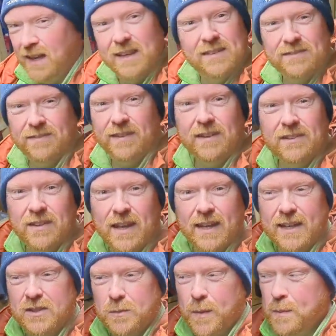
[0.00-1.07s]
It feels
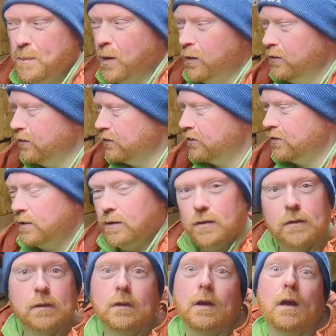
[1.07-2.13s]
like it's been months.
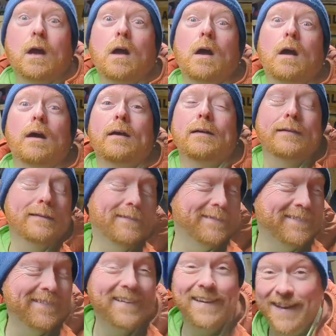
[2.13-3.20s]
Oh, it
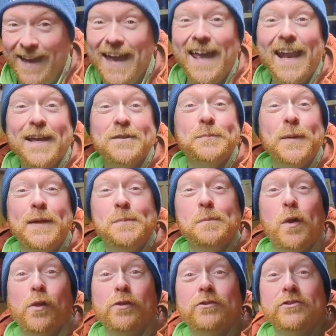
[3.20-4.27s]
has been
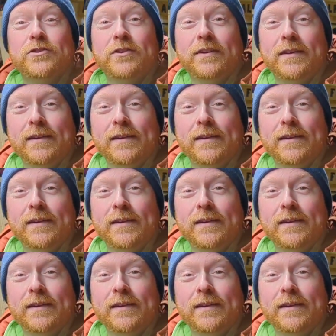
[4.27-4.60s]
months.